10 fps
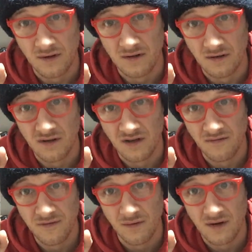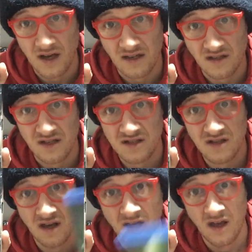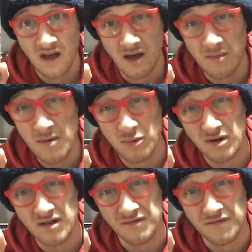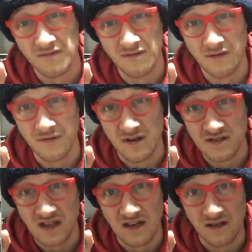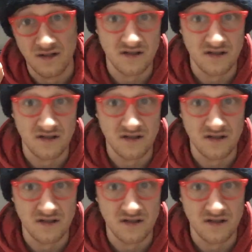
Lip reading: looking 4K disc, and people love the first Alien,